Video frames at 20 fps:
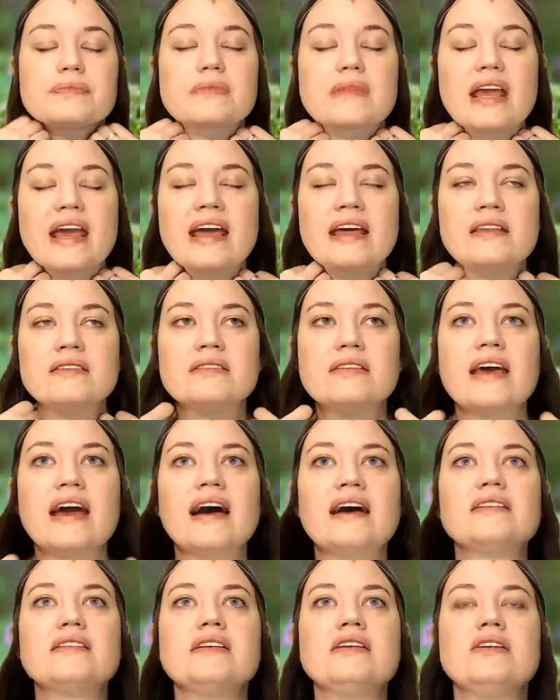and
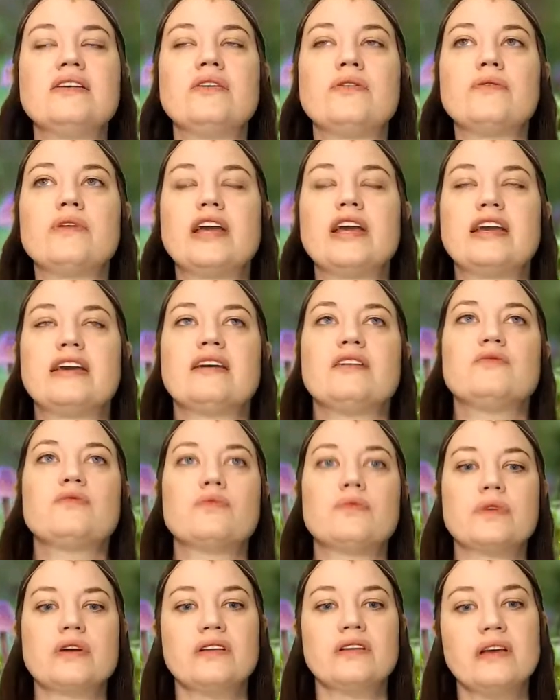that, you know, it can
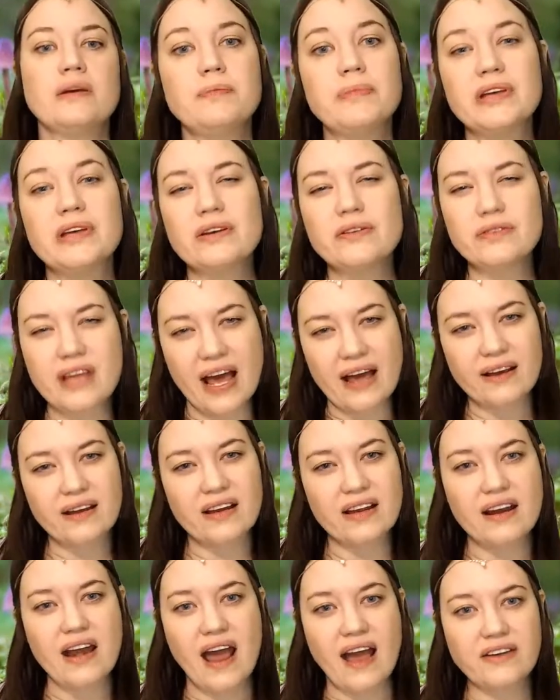really build that
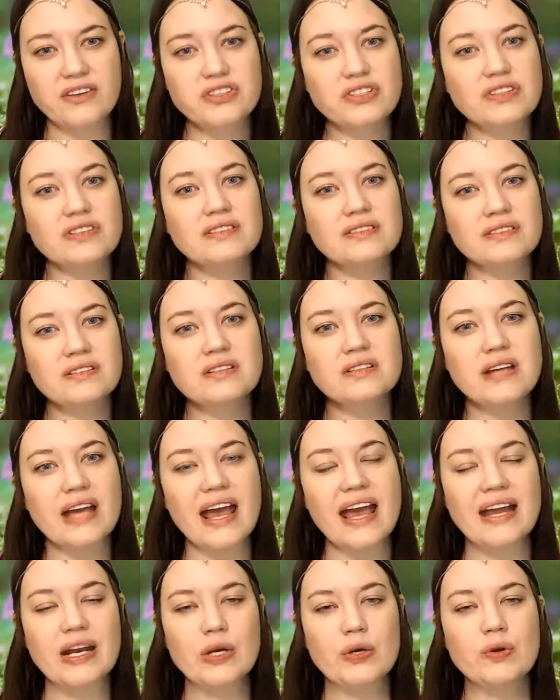connection
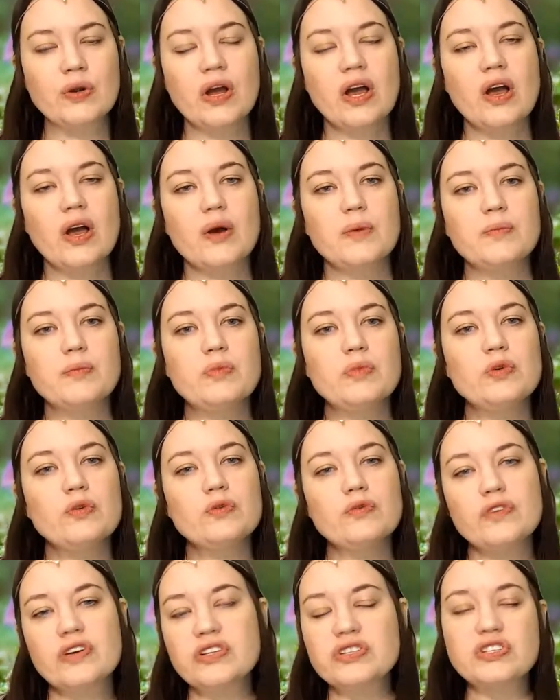and move
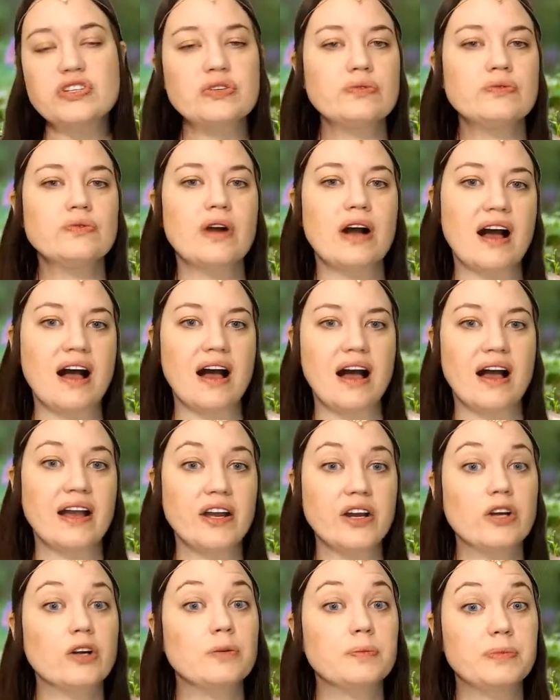it to a
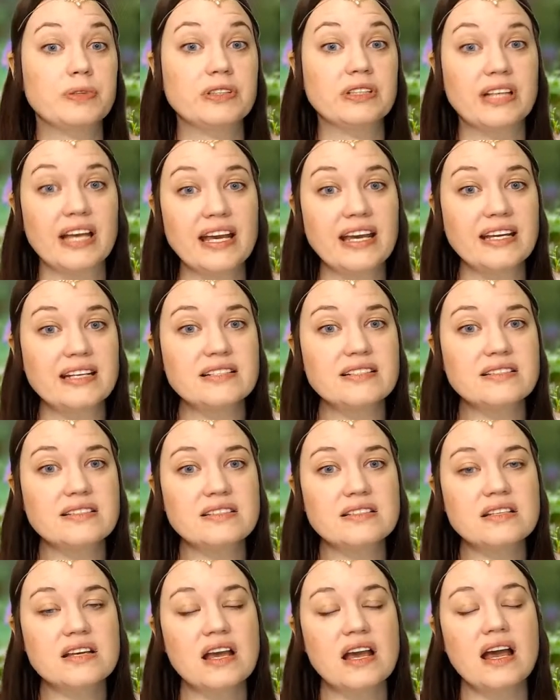higher
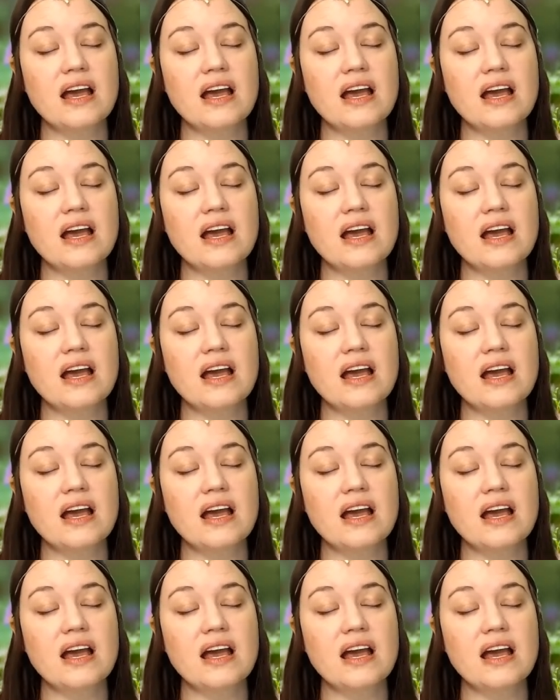place.